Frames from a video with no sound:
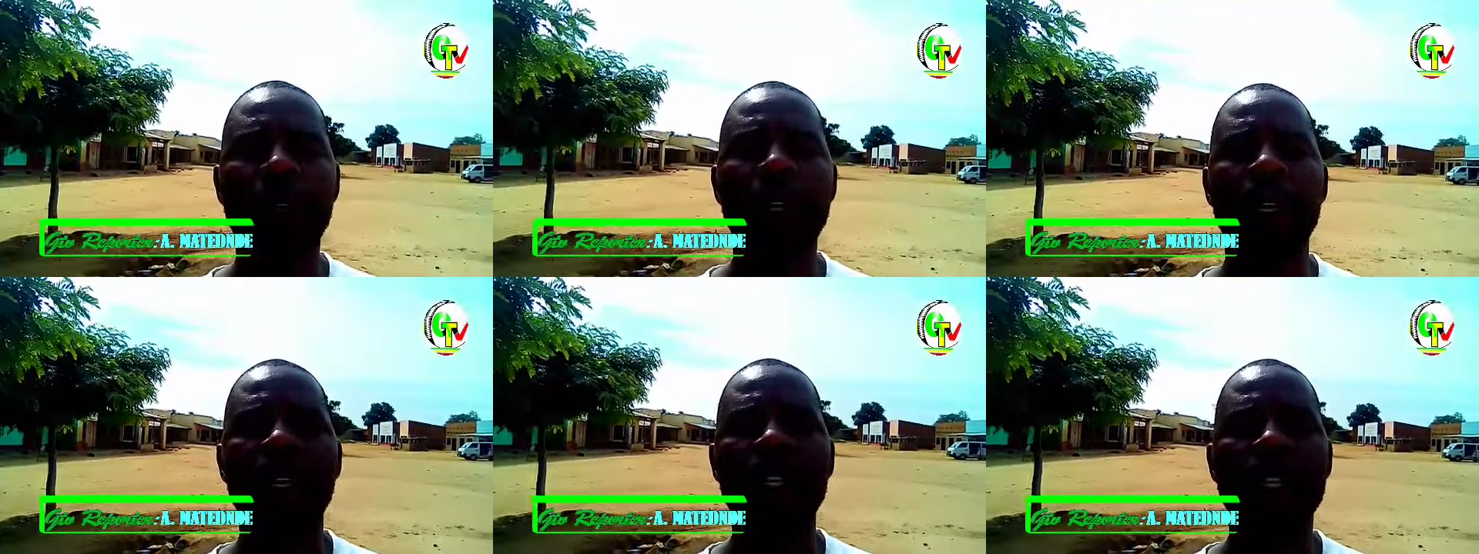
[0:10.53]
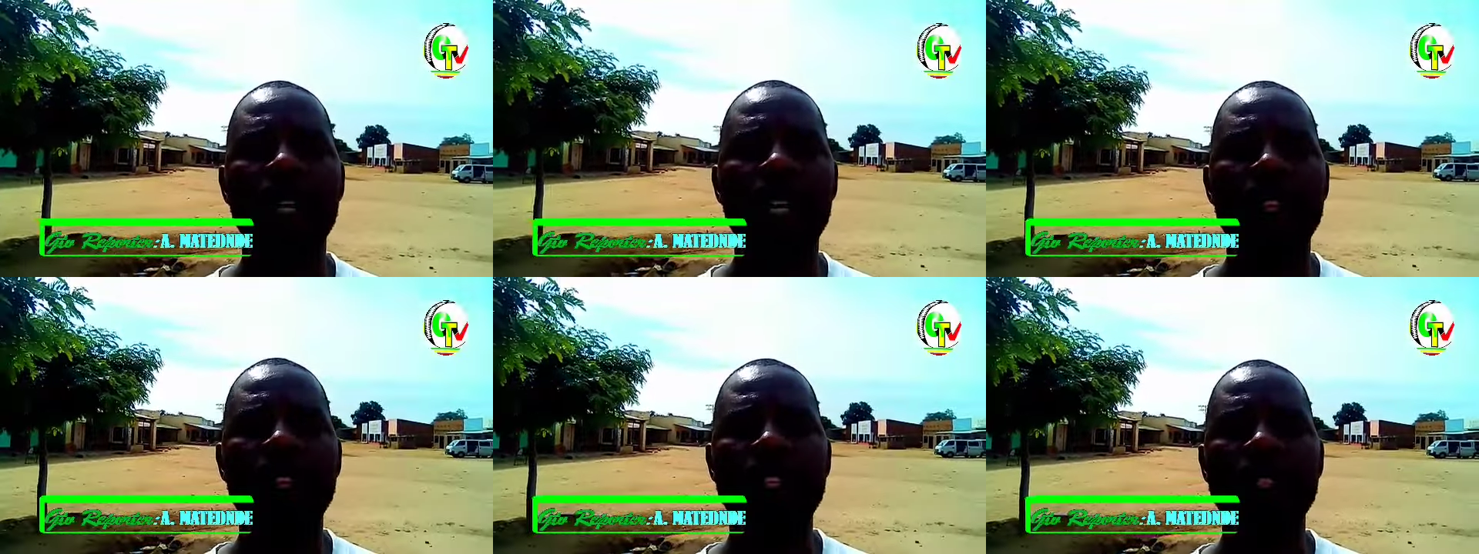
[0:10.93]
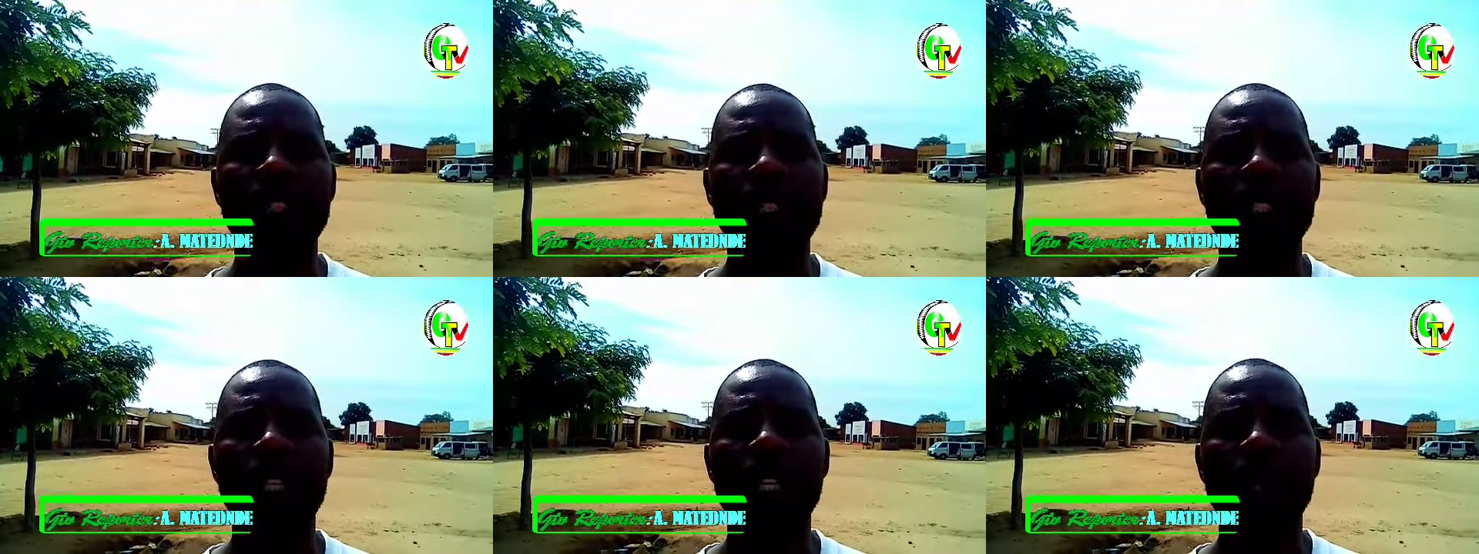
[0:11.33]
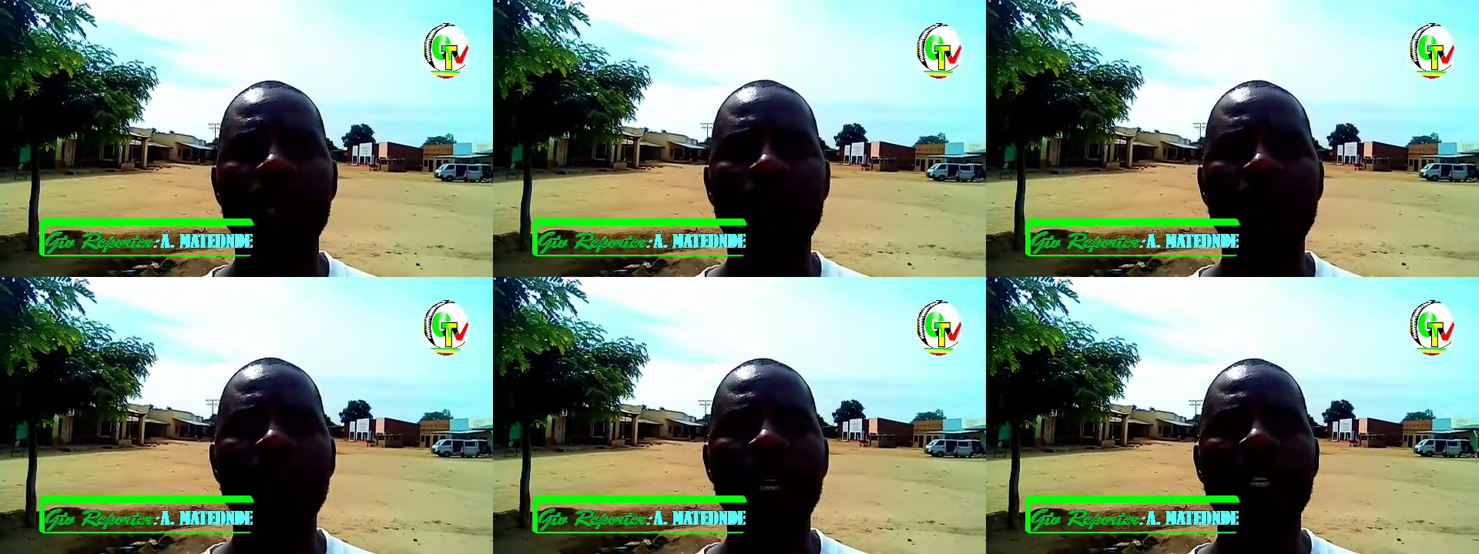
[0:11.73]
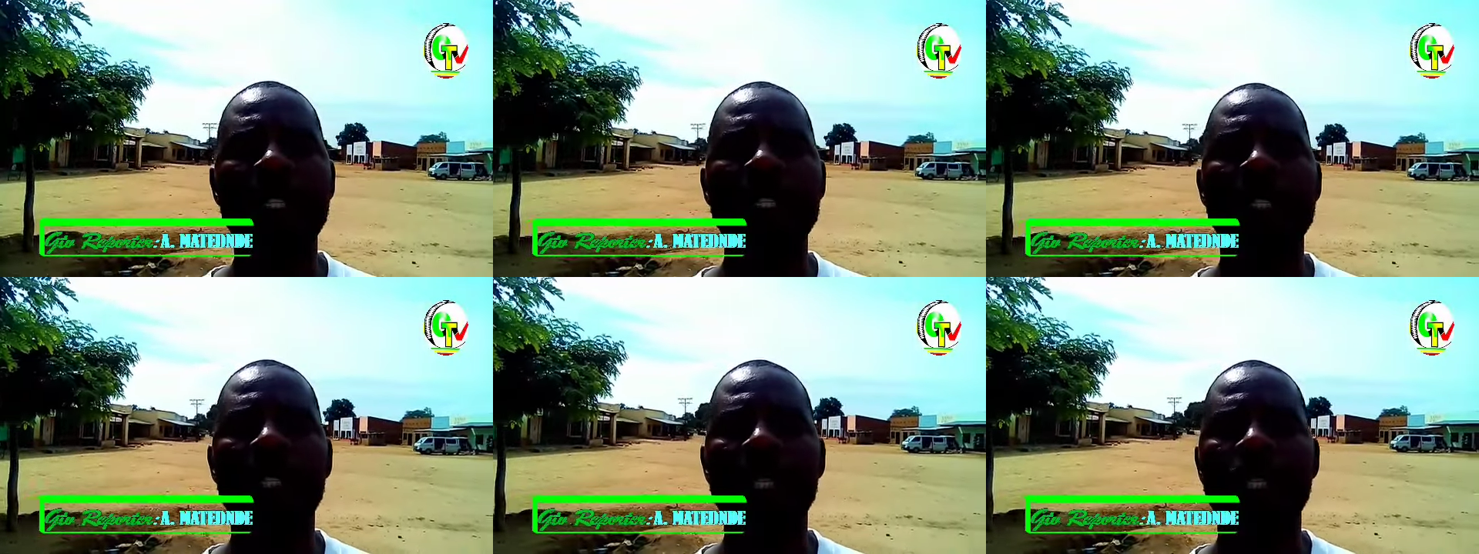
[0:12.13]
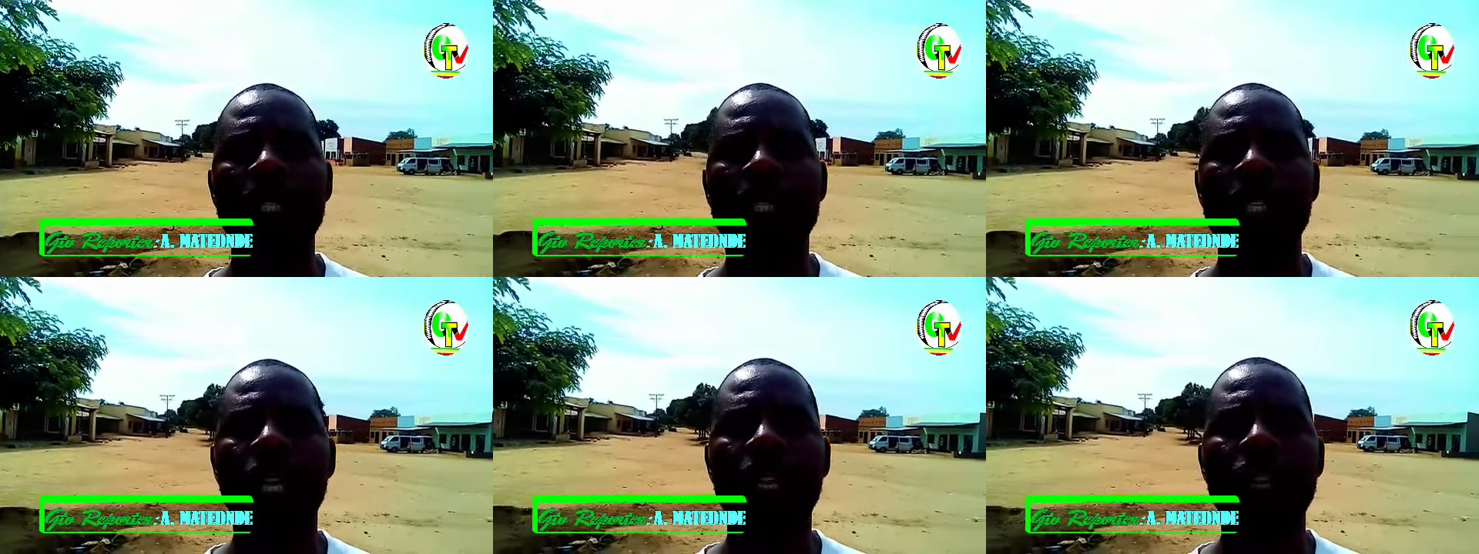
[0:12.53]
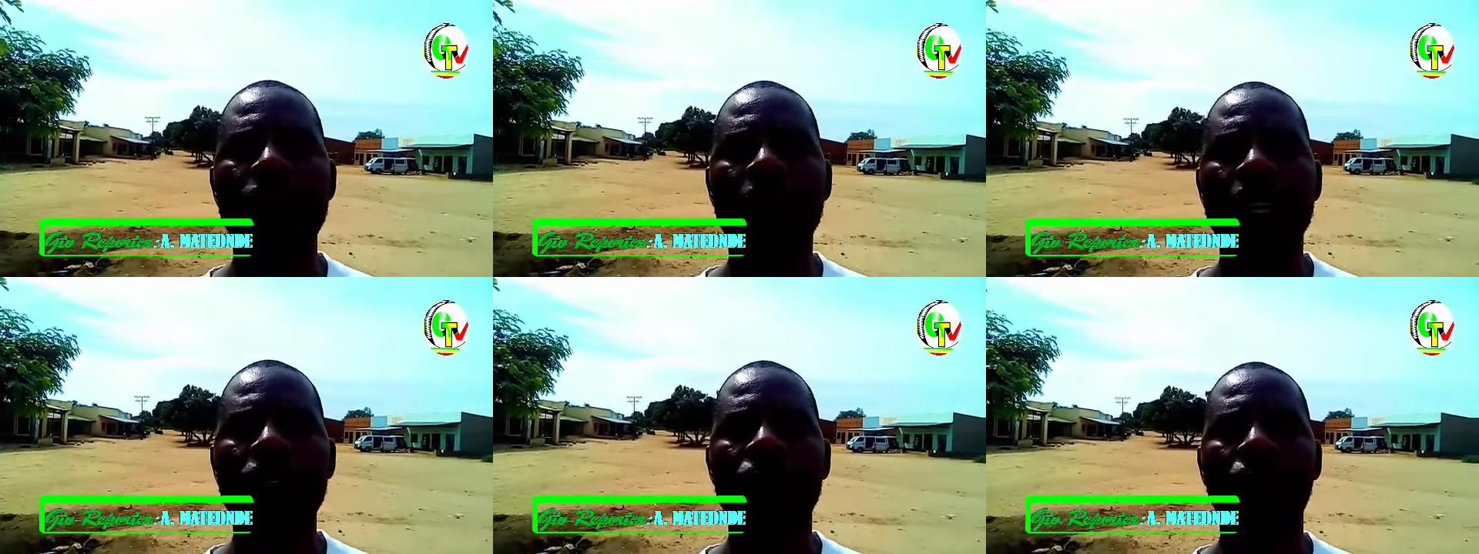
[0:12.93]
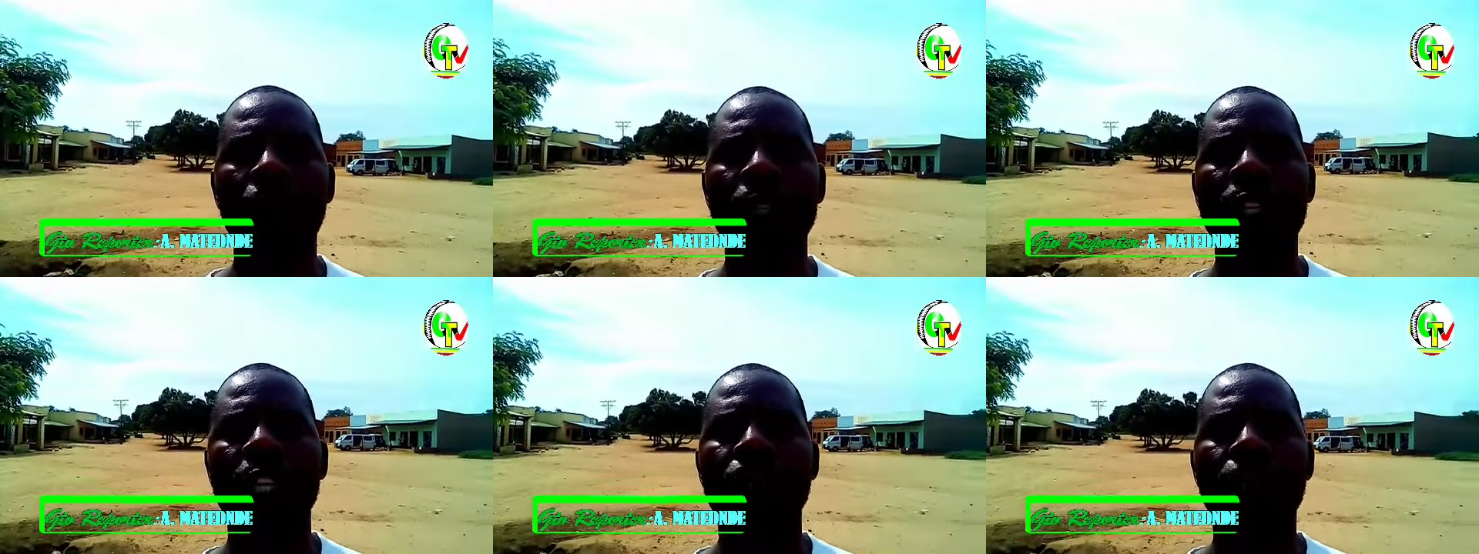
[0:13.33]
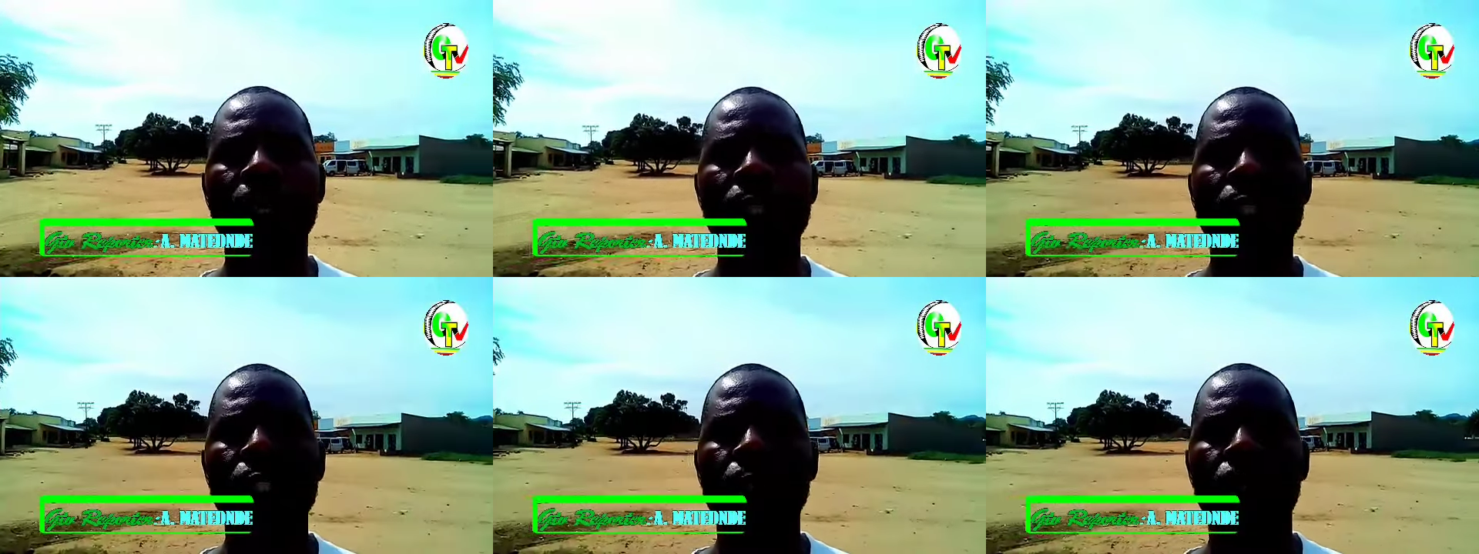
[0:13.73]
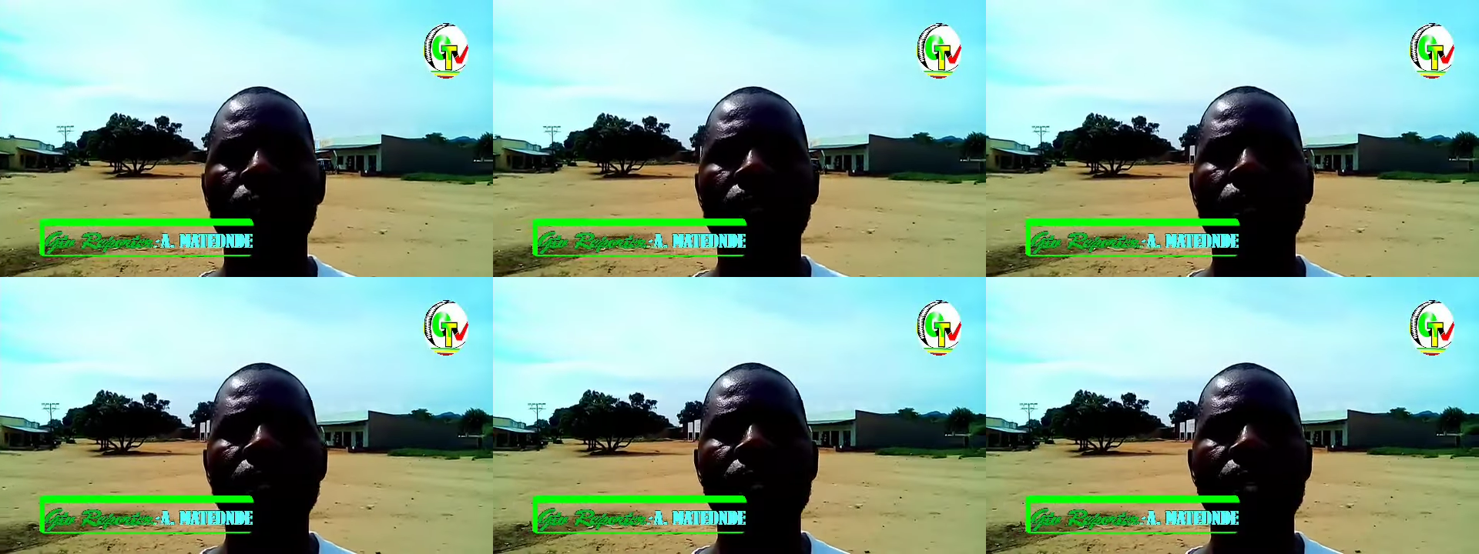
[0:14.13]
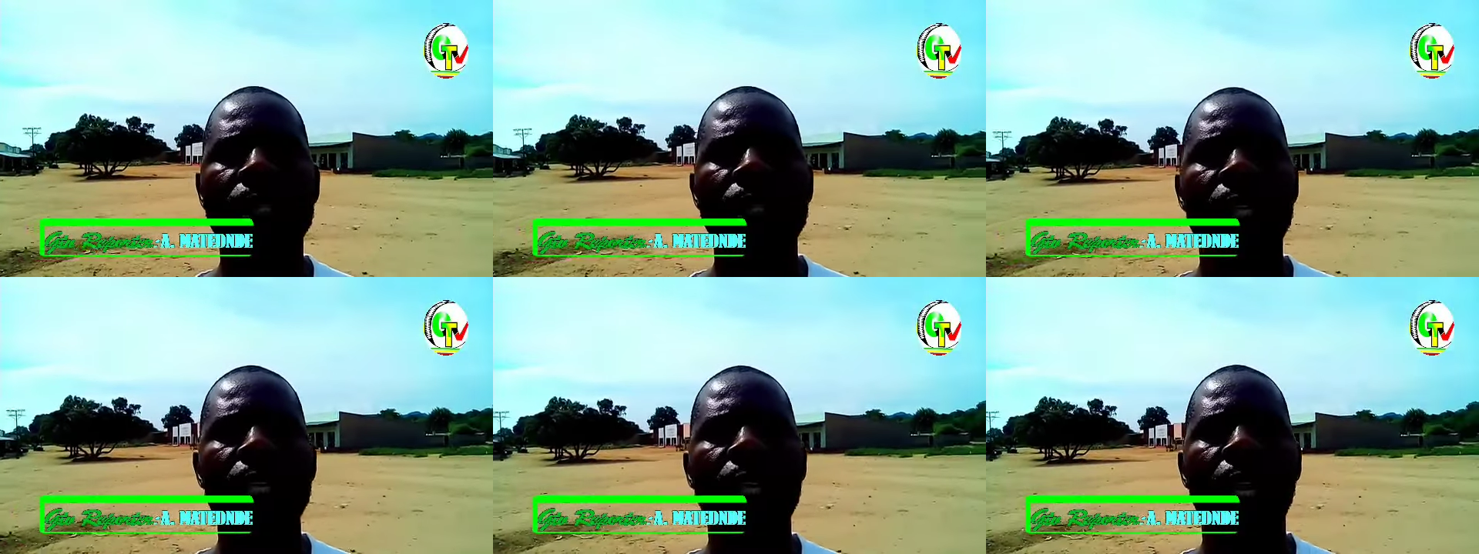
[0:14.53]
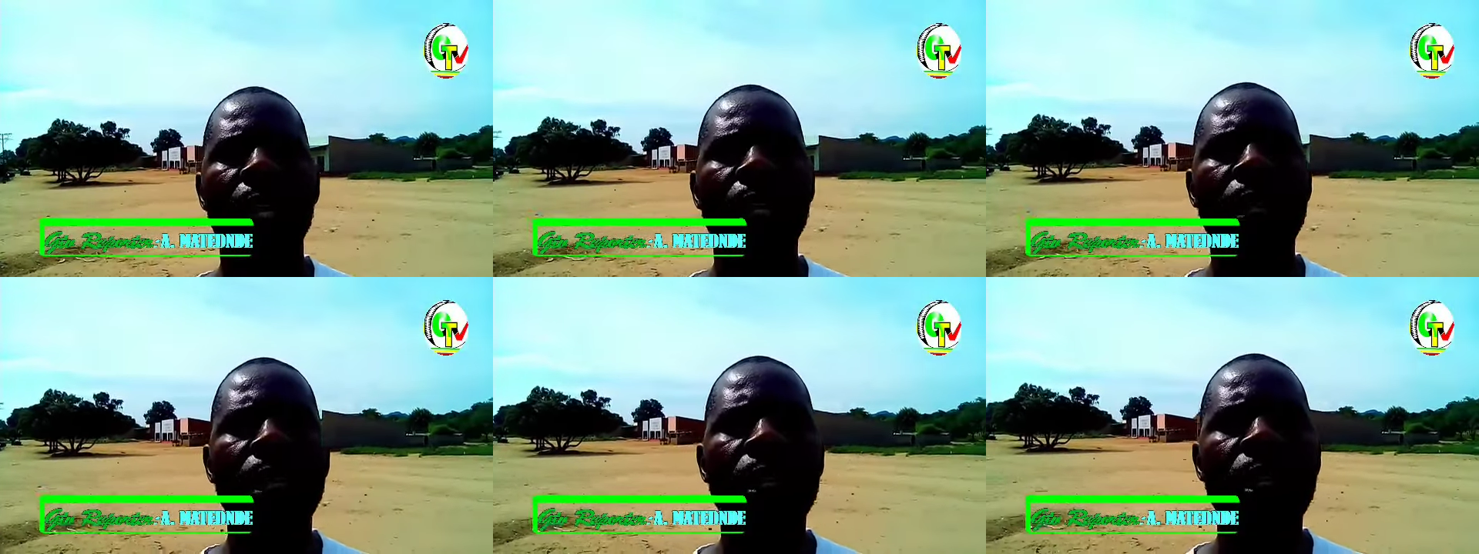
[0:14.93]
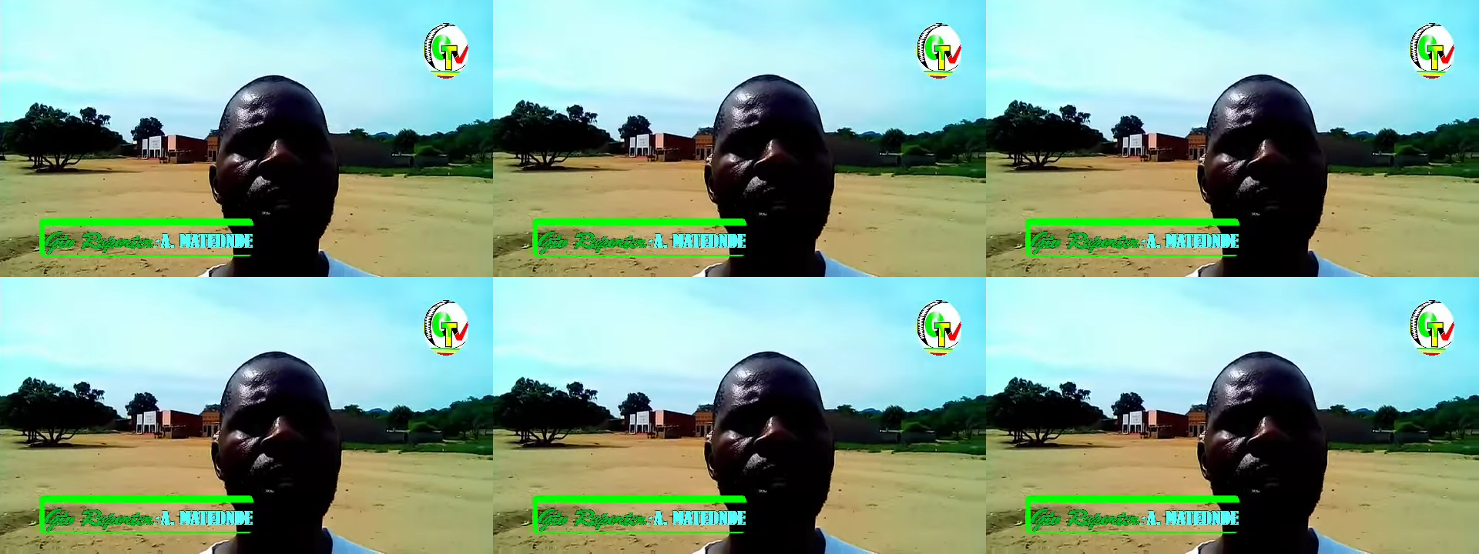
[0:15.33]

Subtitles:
Nobody's mouth can be seen.